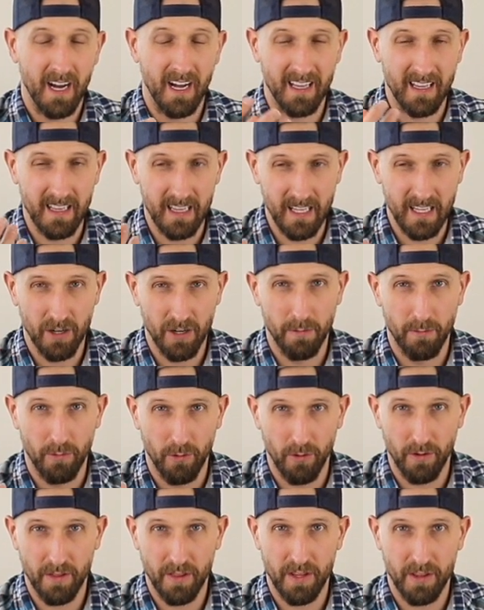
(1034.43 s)
a little
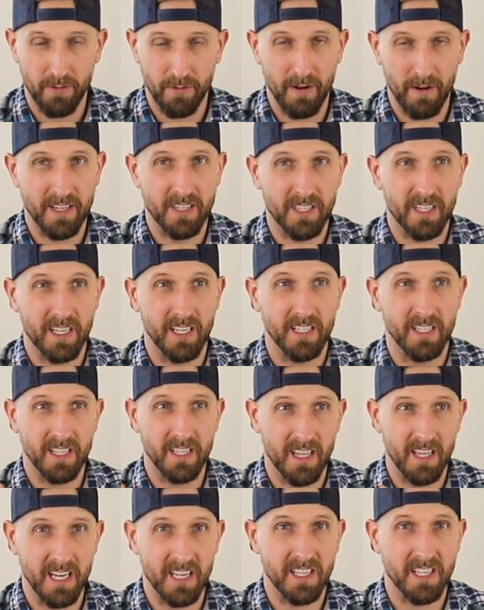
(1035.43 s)
more than the Redskins
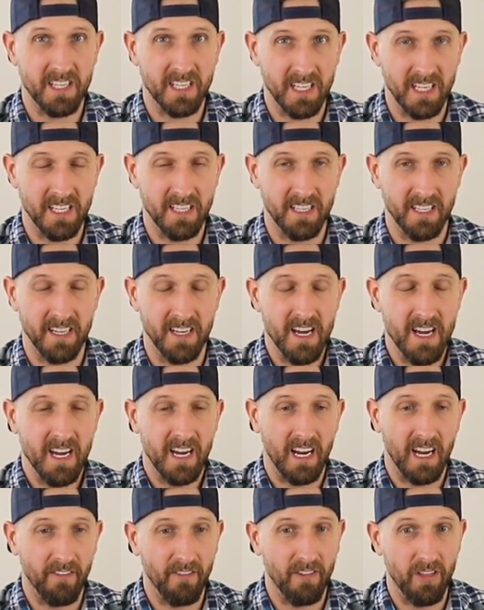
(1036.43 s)
this season,
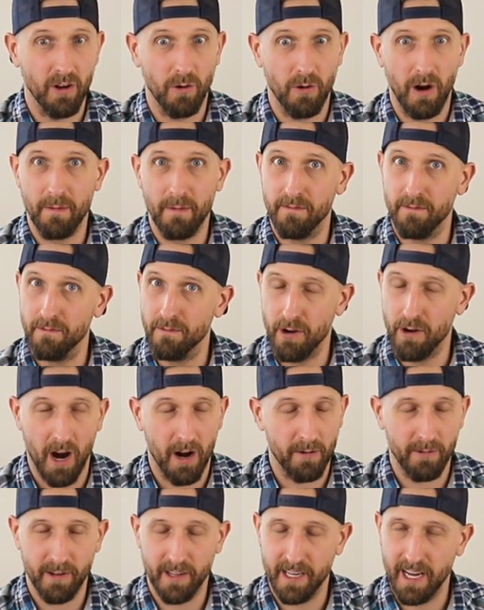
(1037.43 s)
even though I'm
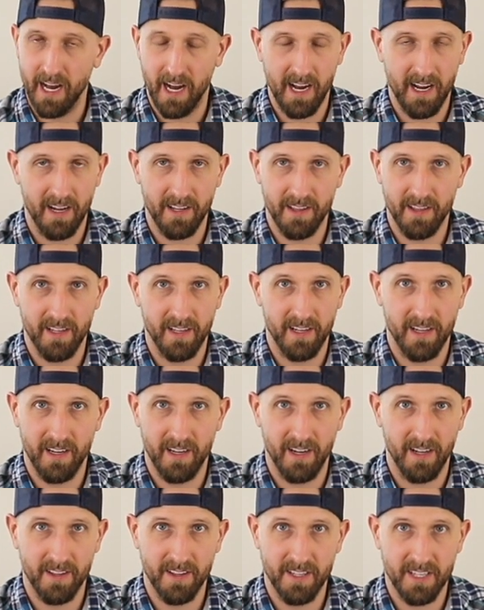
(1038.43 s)
not really high on the
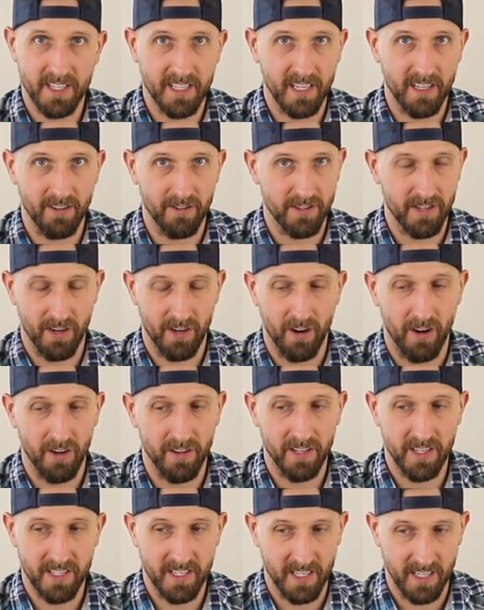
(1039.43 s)
Steelers at all
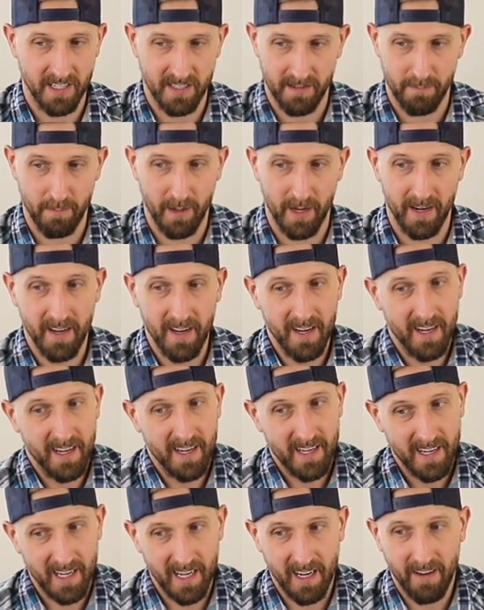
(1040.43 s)
this season. But
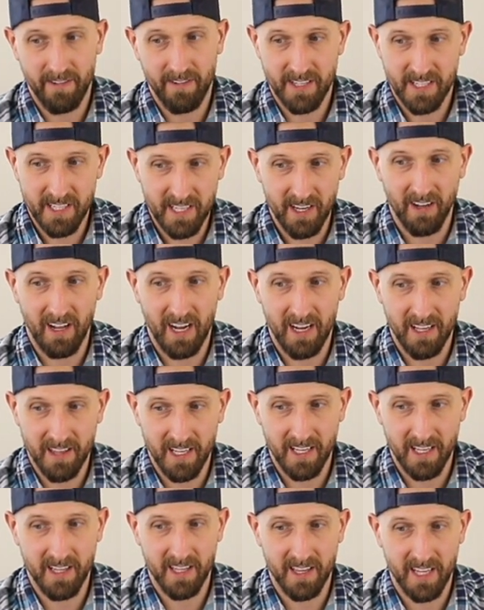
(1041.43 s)
even still, I
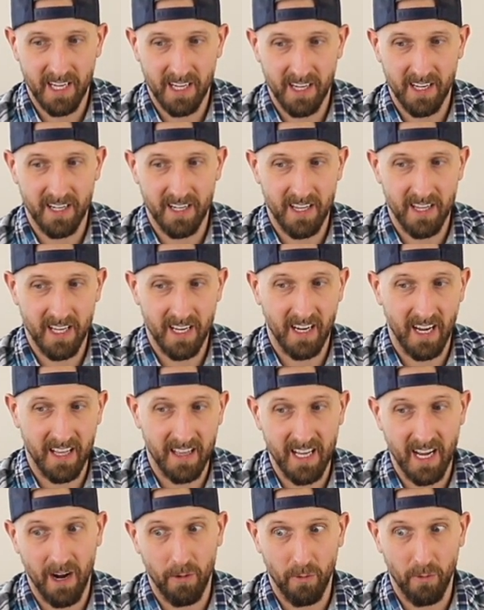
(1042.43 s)
think that they get
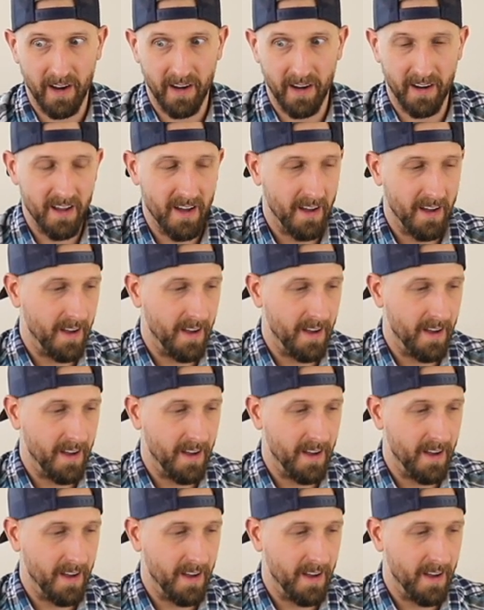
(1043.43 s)
that win.